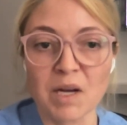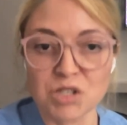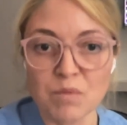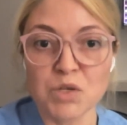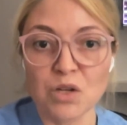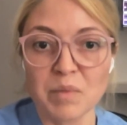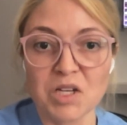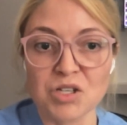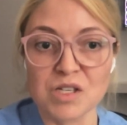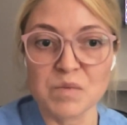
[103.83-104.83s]
I jumped on the
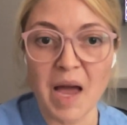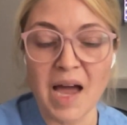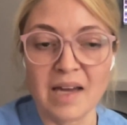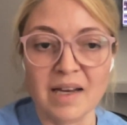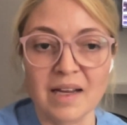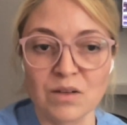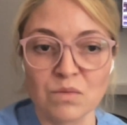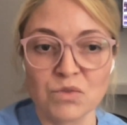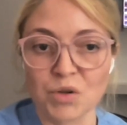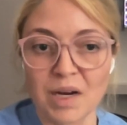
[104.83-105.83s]
patient's bed and
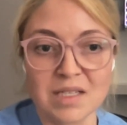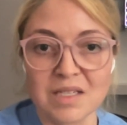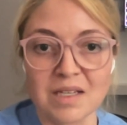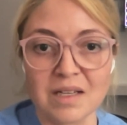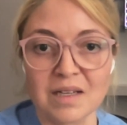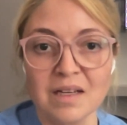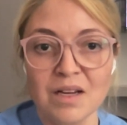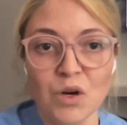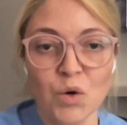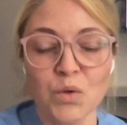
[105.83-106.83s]
tried to
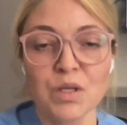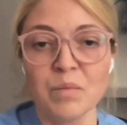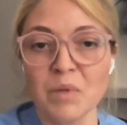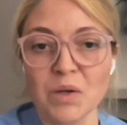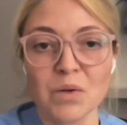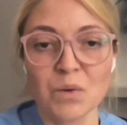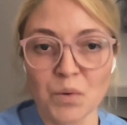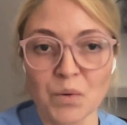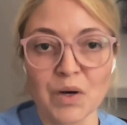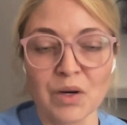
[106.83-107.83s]
hold the umbilical
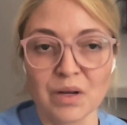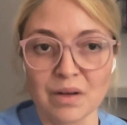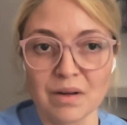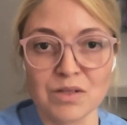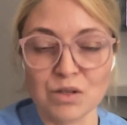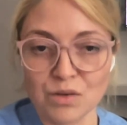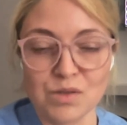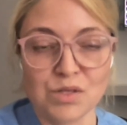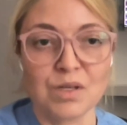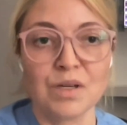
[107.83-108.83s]
cord as
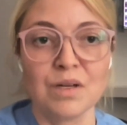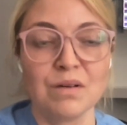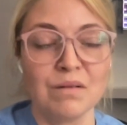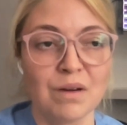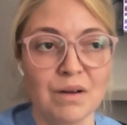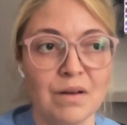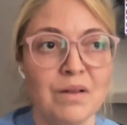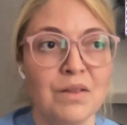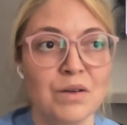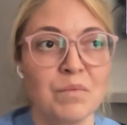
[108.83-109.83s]
close to
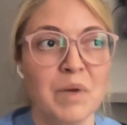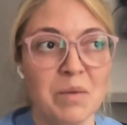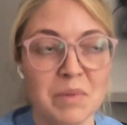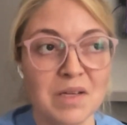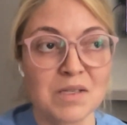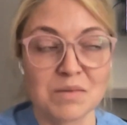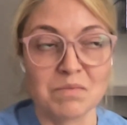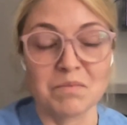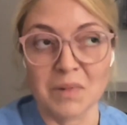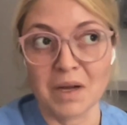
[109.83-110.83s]
the baby as
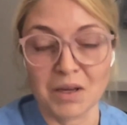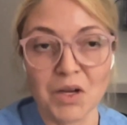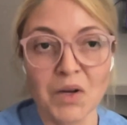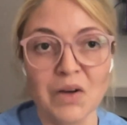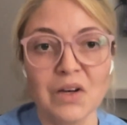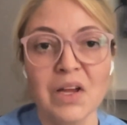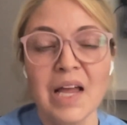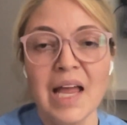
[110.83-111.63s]
I could,